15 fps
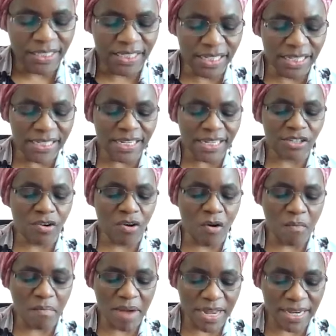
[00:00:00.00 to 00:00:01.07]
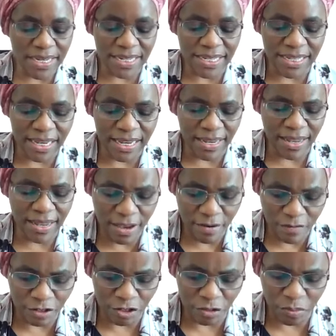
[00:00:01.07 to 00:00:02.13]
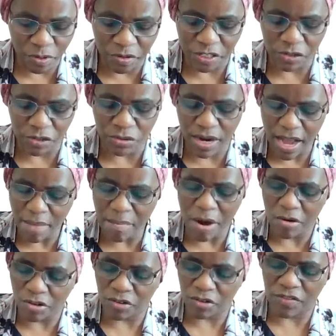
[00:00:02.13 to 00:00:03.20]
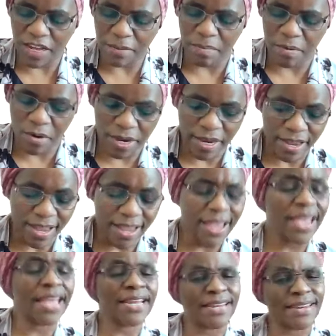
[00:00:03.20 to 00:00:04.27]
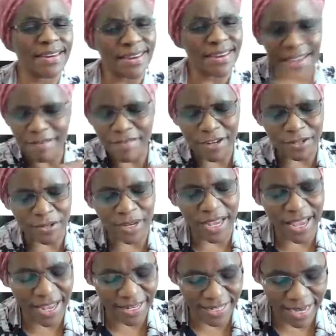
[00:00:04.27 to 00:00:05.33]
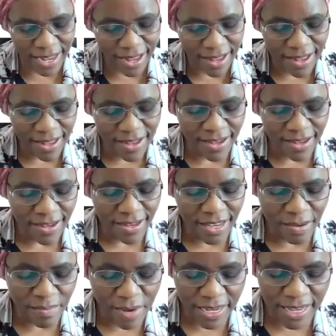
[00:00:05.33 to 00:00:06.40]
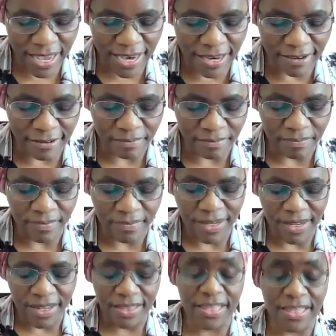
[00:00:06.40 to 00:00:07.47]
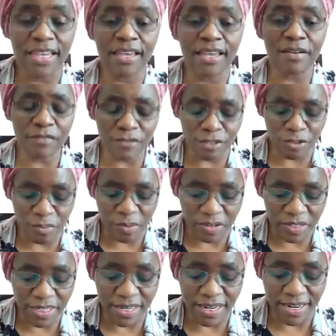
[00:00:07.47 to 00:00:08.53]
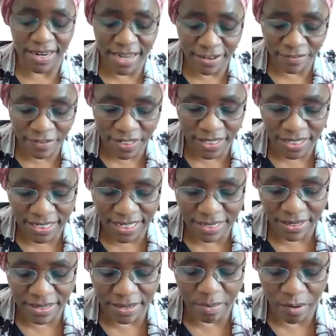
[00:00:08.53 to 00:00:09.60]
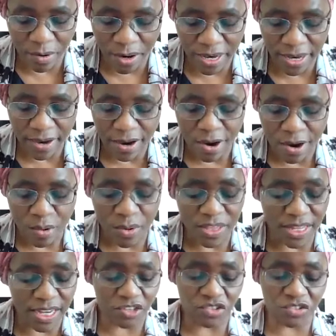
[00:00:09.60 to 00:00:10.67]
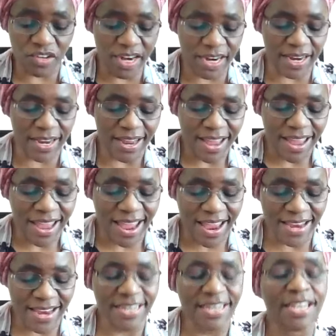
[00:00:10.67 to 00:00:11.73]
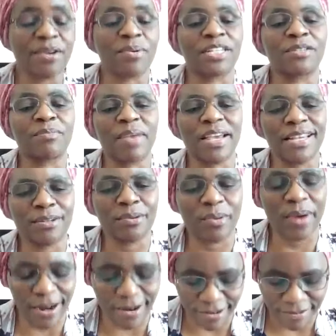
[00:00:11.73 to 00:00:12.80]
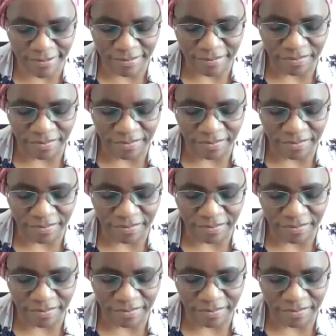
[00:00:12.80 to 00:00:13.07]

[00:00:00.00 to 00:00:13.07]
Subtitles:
Jesus commanded the evil spirit to come out of that boy and never to enter him again. The evil spirit left the boy with a shriek, and he was made well.